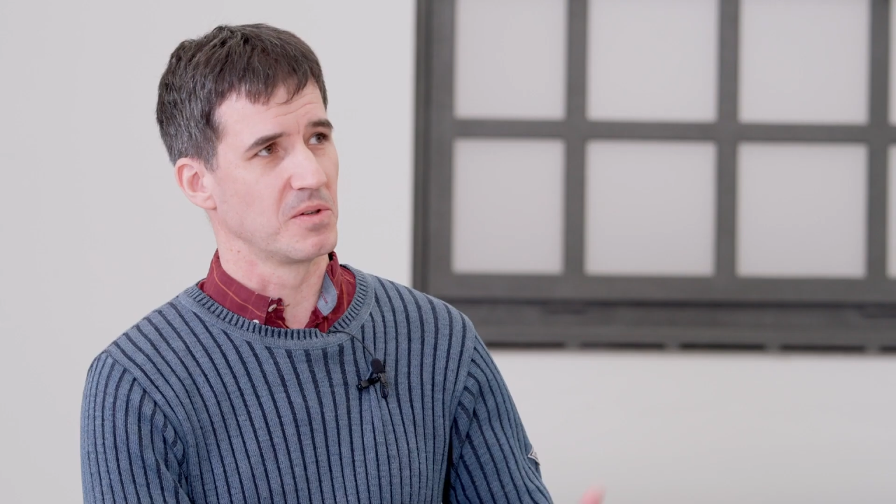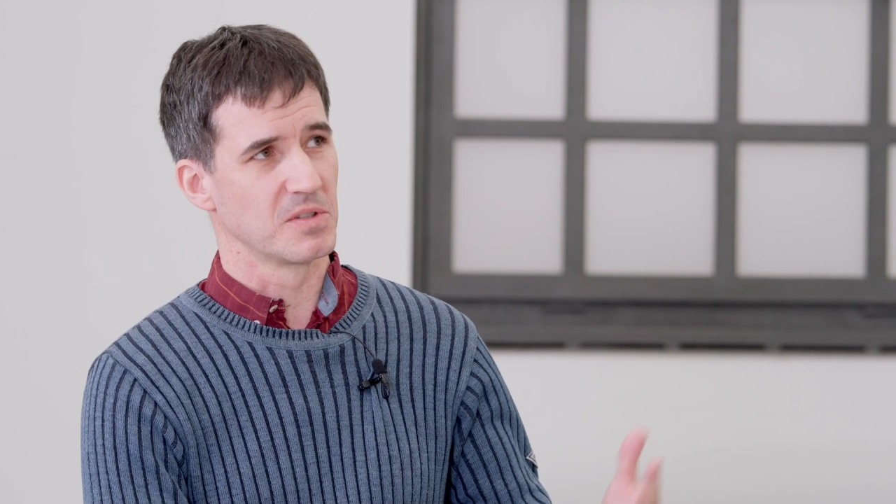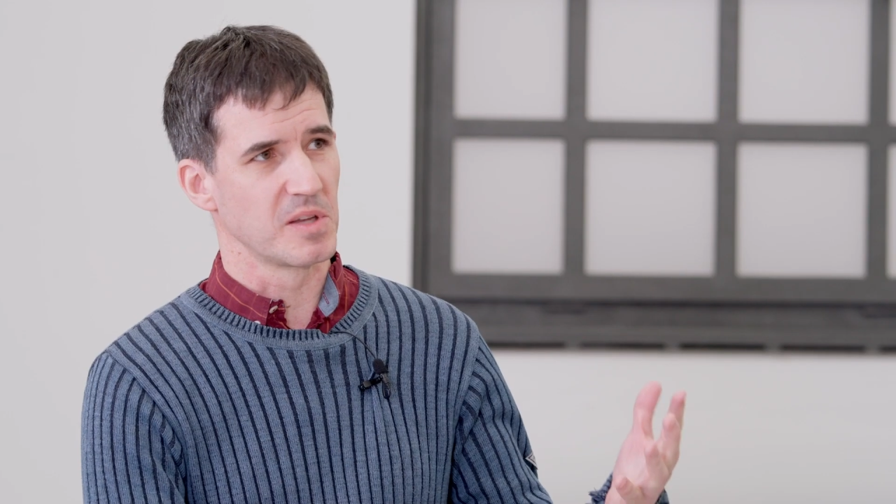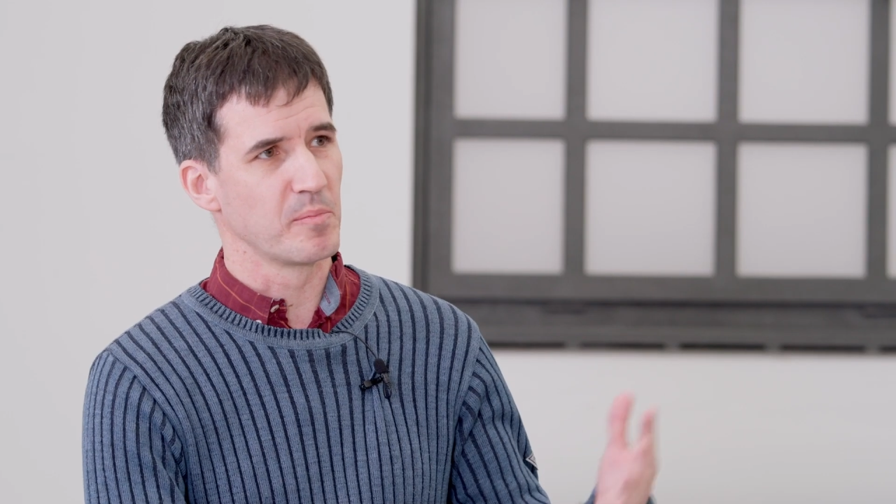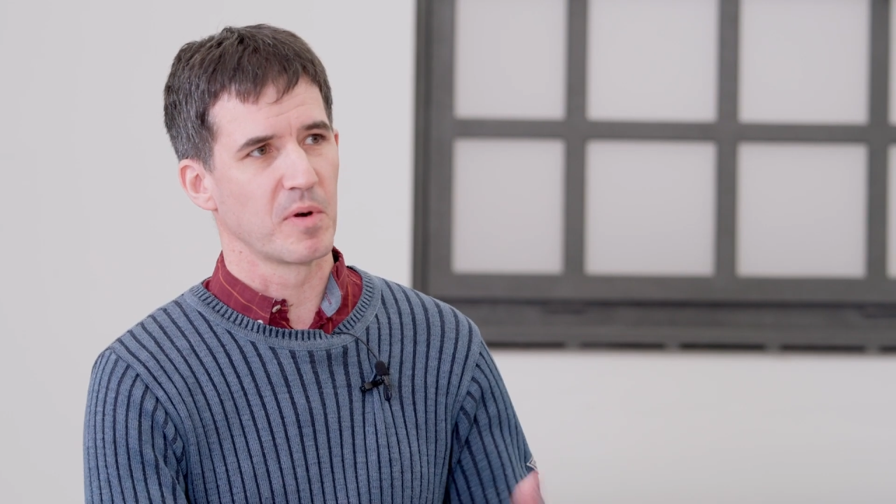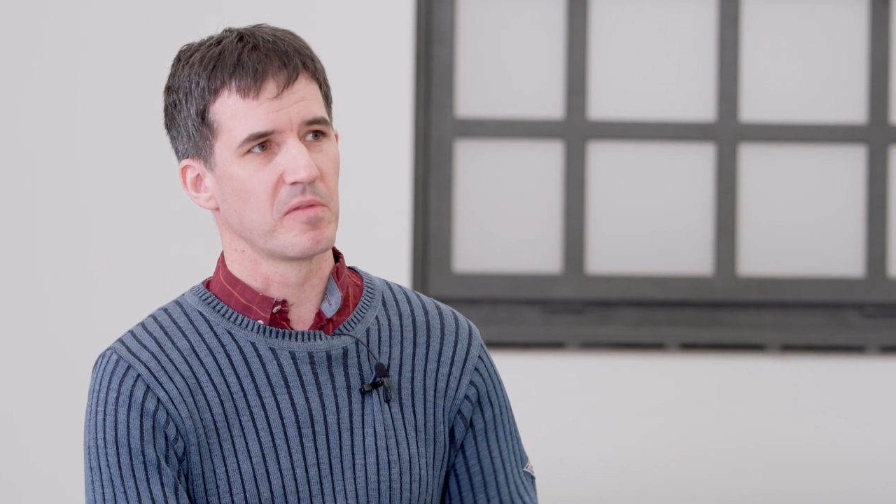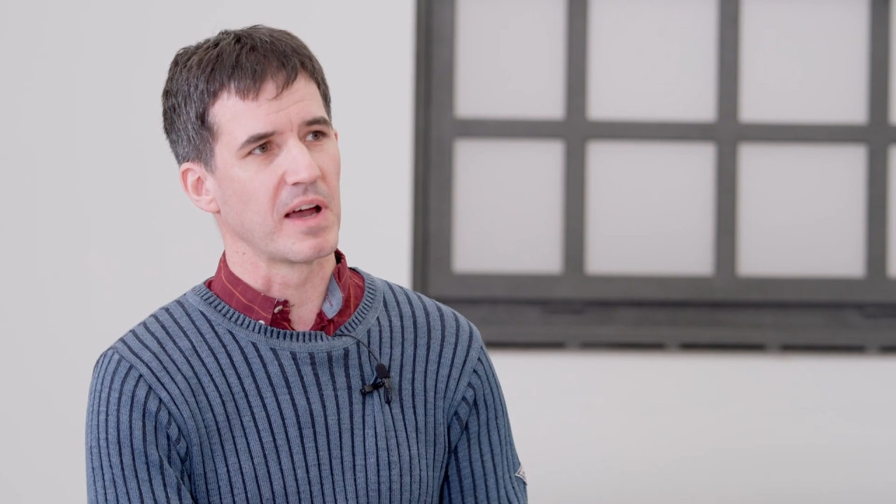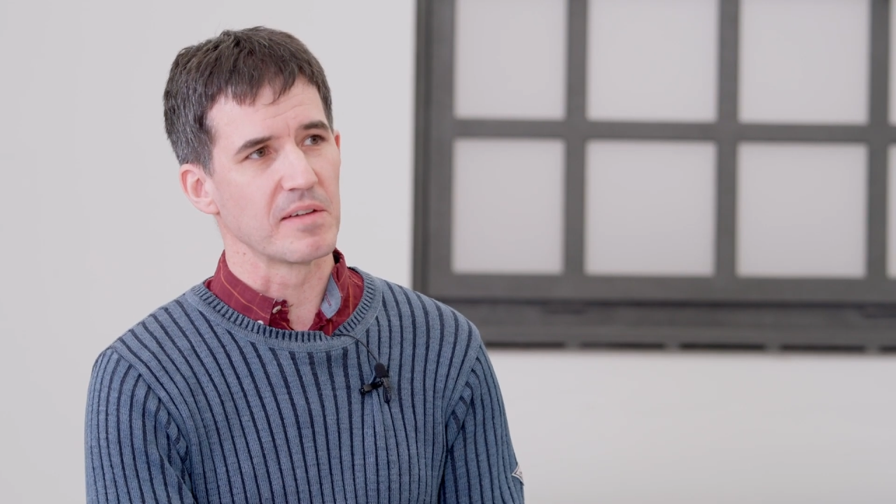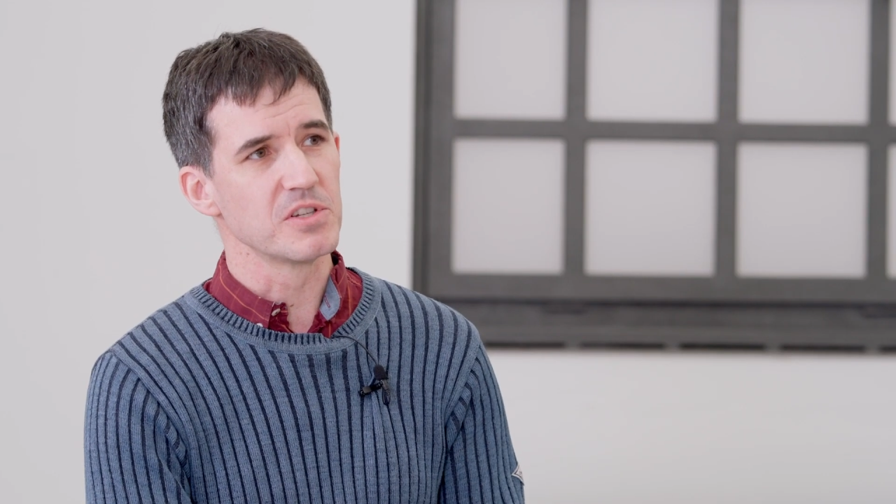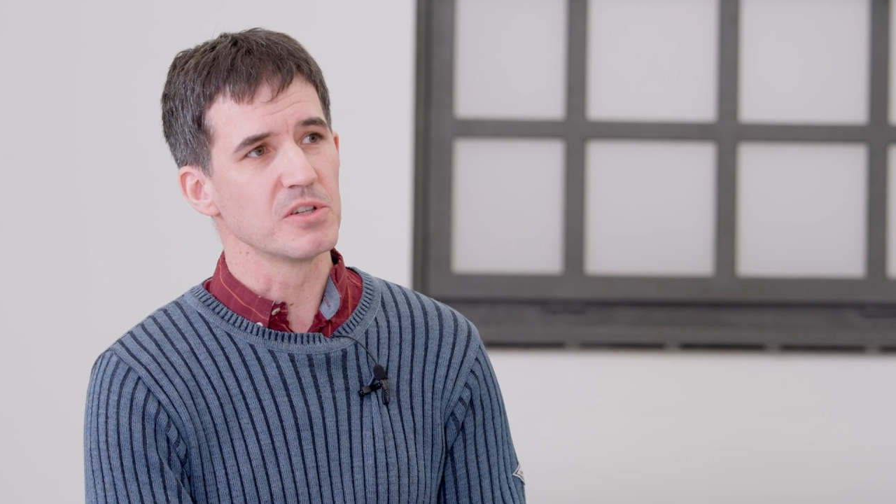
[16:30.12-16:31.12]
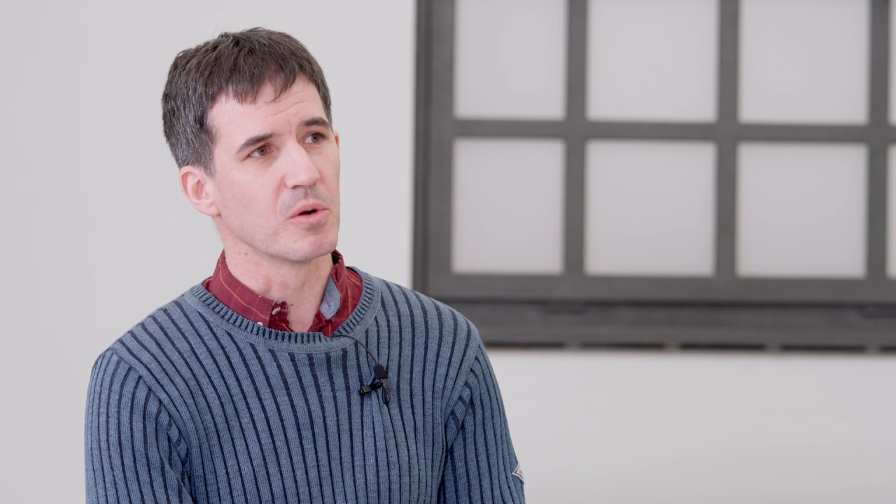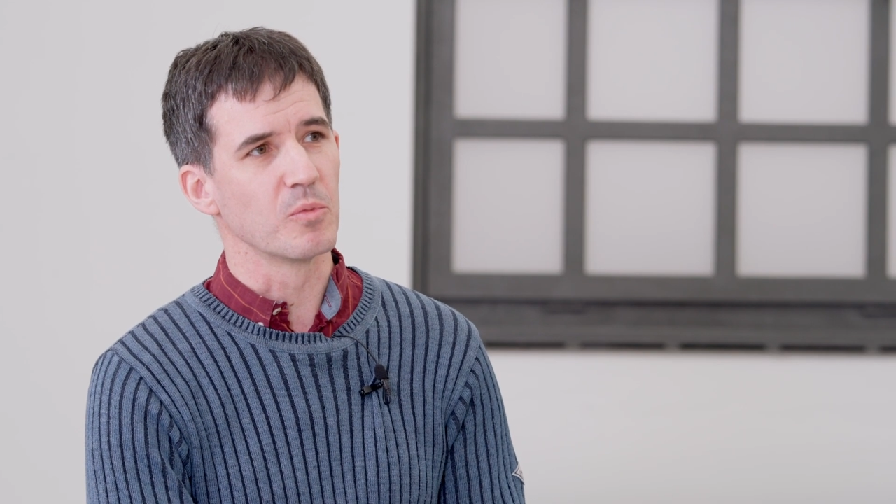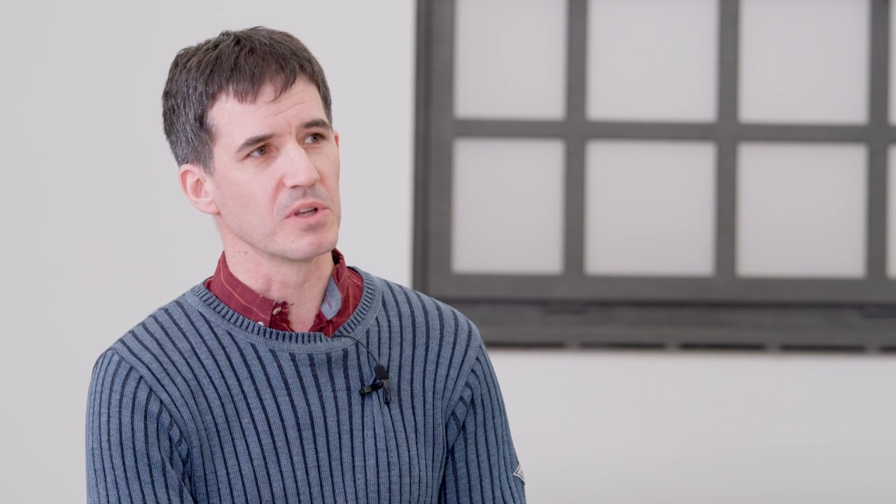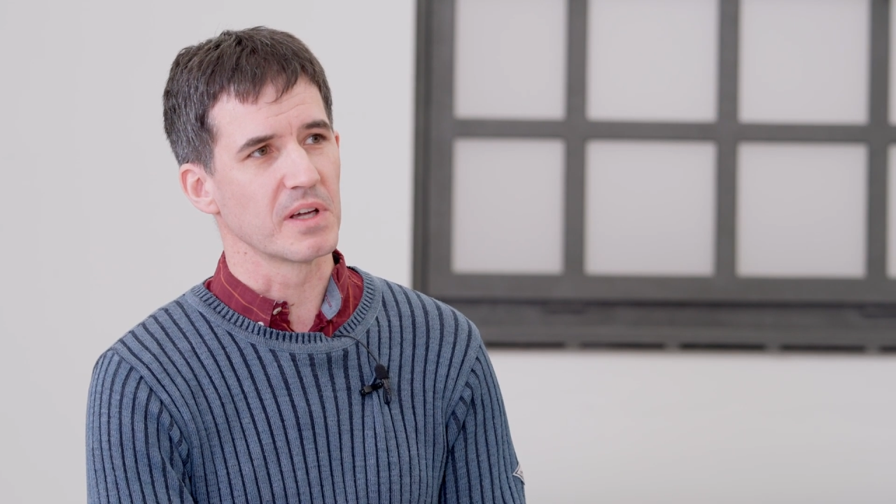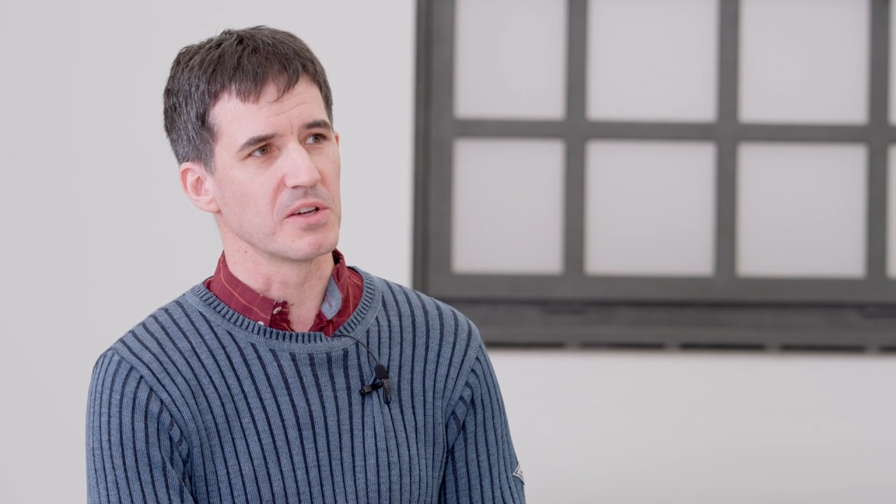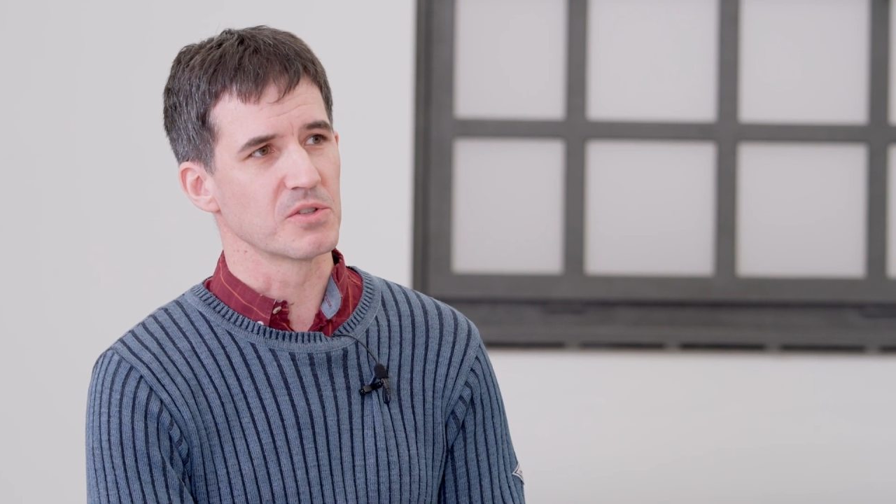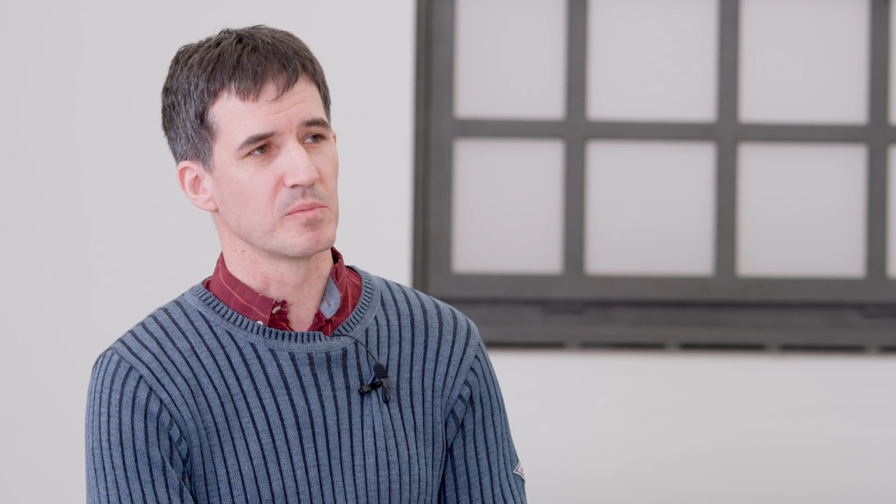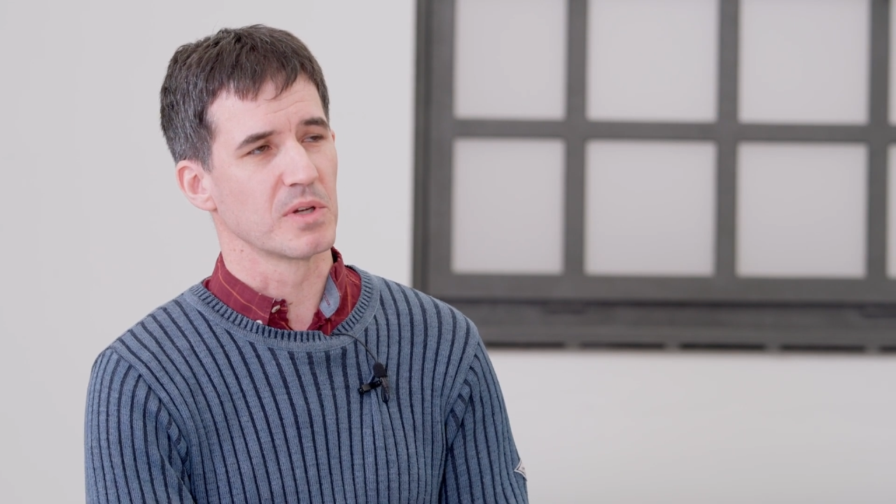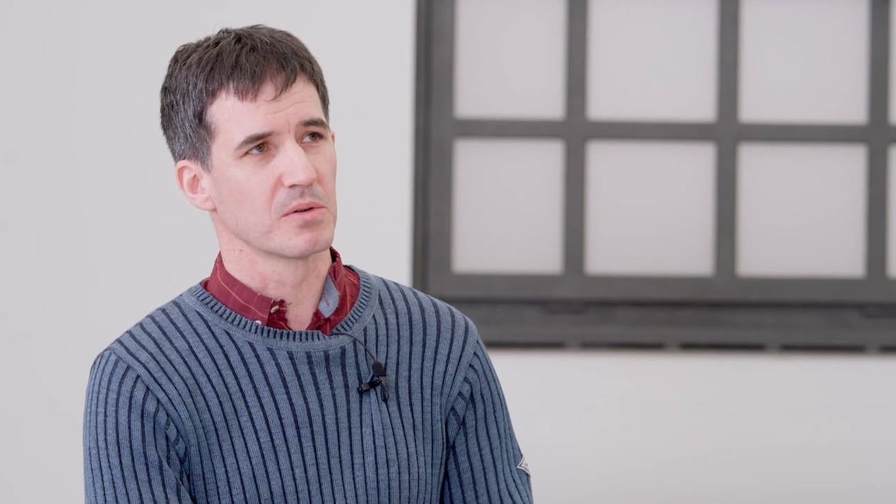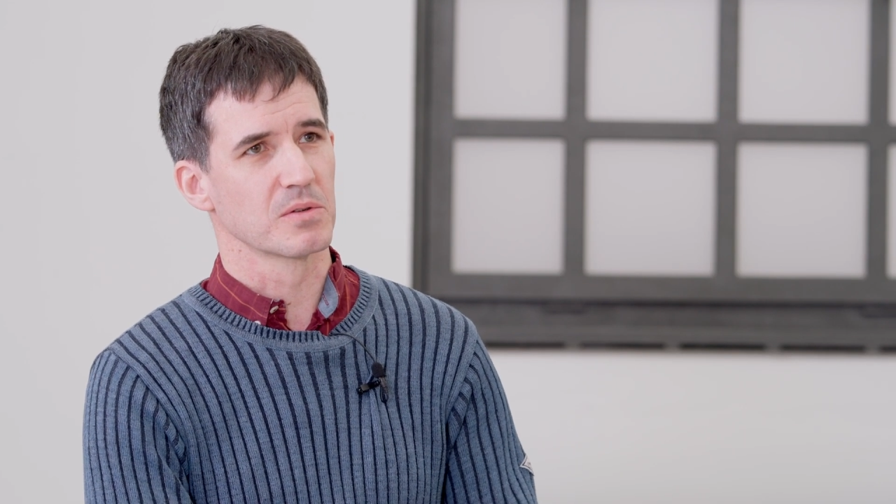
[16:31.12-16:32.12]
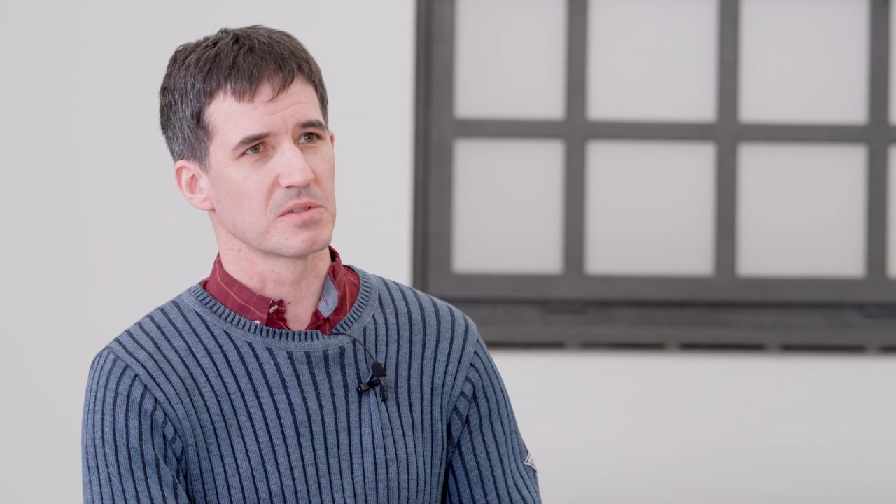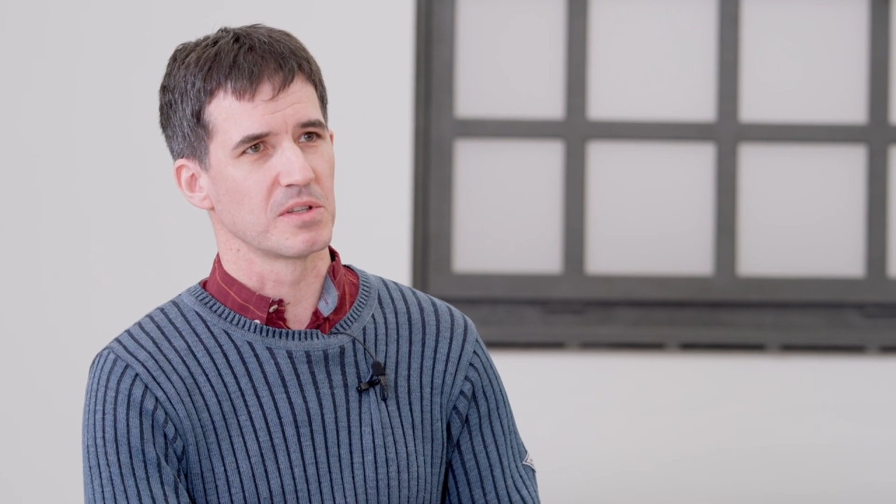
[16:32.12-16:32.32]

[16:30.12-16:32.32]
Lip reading: simple 5G communication because